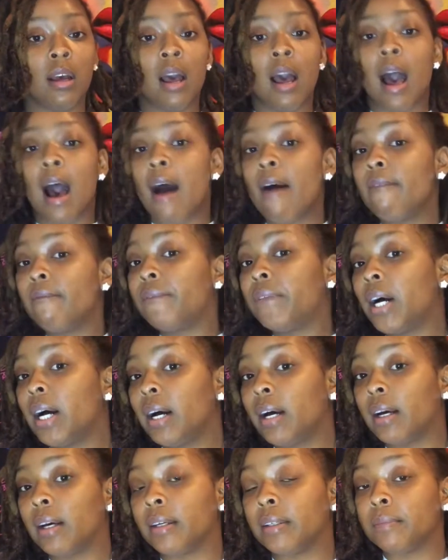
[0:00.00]
I'm
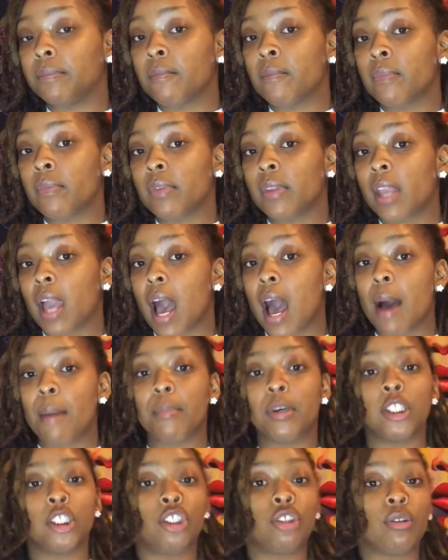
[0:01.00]
fine. I'm
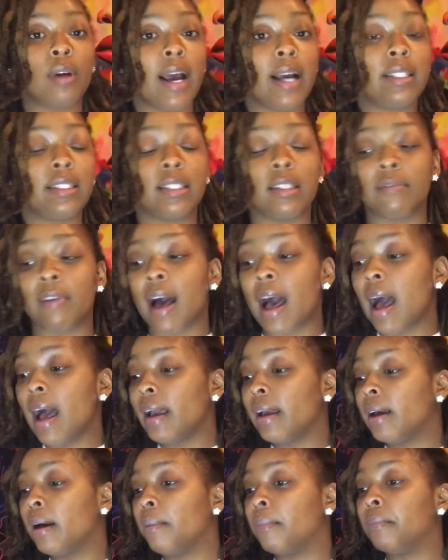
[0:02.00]
attractive.
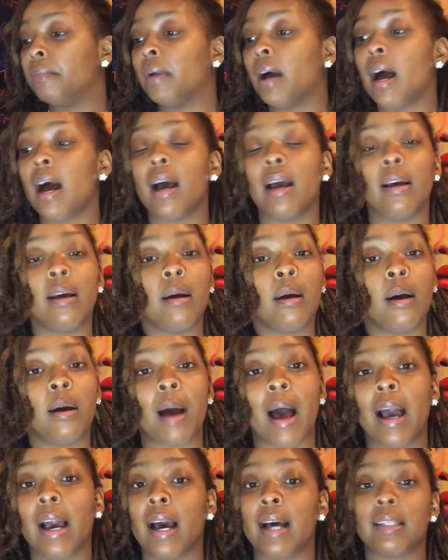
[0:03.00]
I
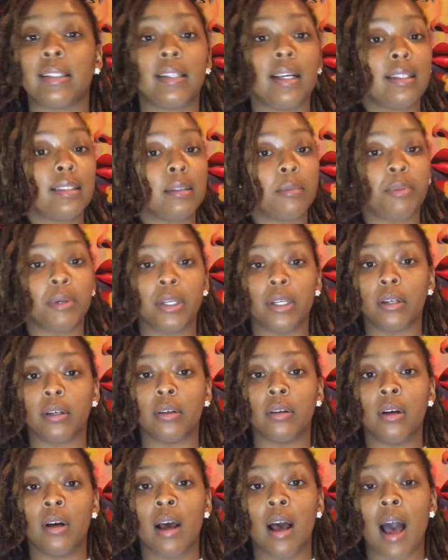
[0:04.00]
got sex appeal.
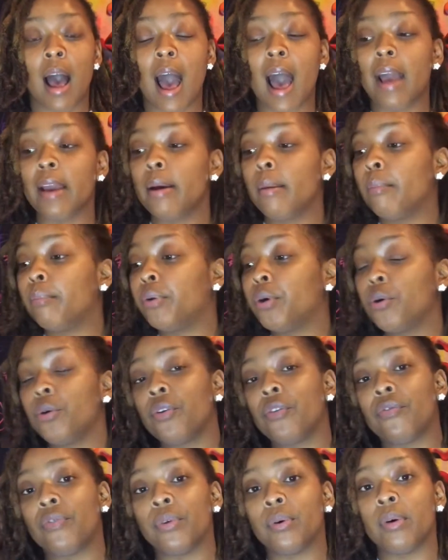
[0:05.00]
I am
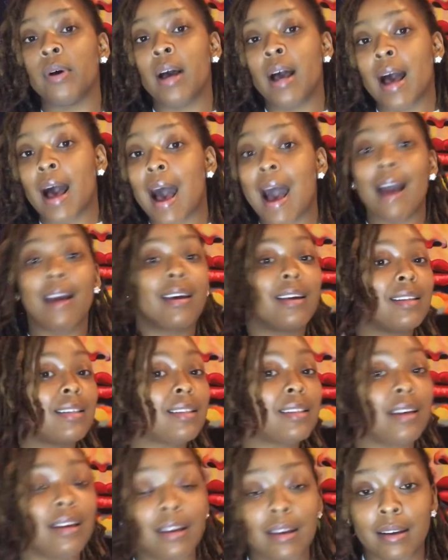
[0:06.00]
beautiful. I can
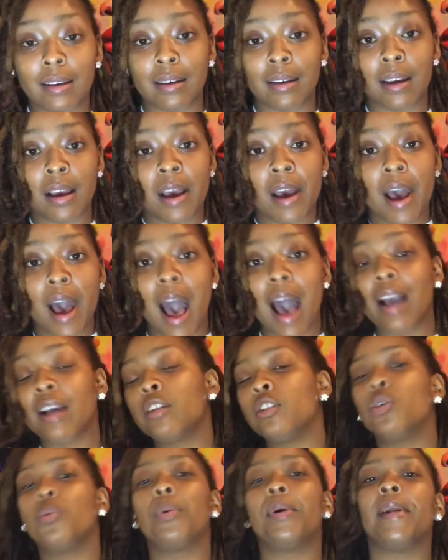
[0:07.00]
sing. I can do
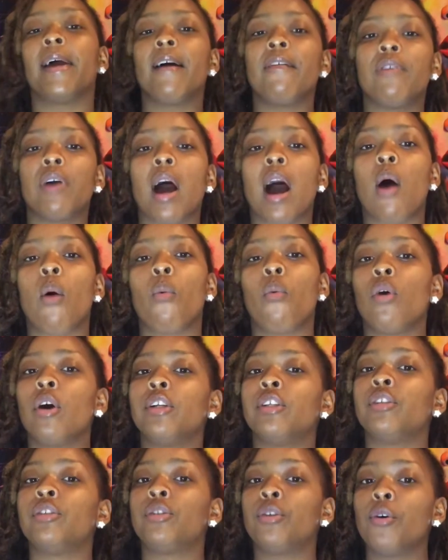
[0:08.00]
whatever I want to
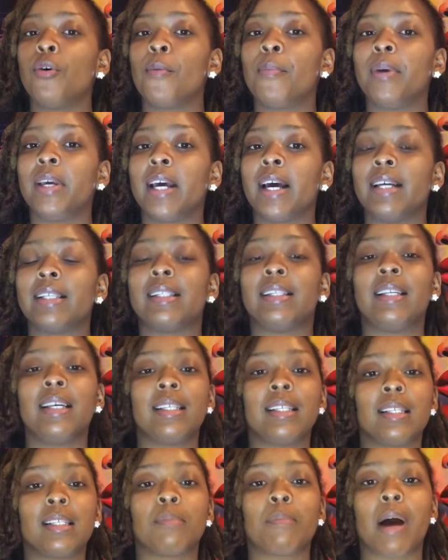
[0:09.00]
do because this
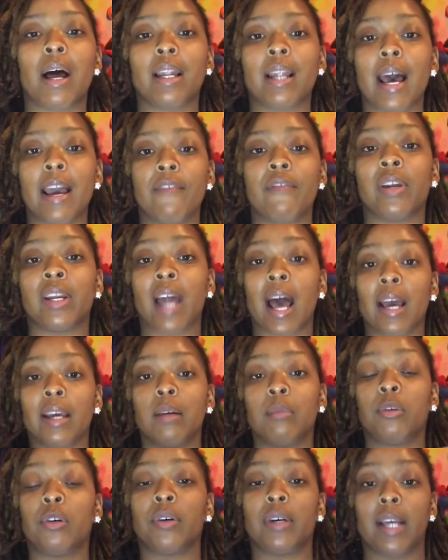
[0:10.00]
is my life and I am
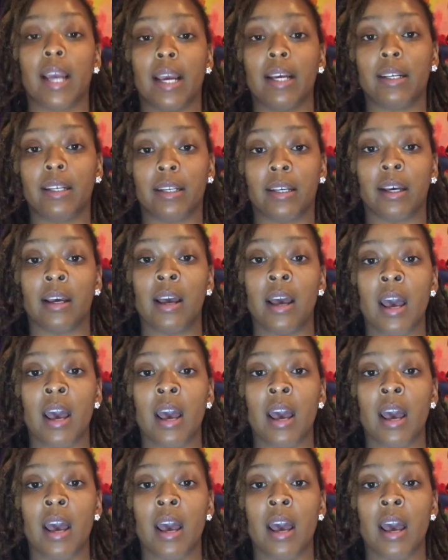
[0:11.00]
creating it.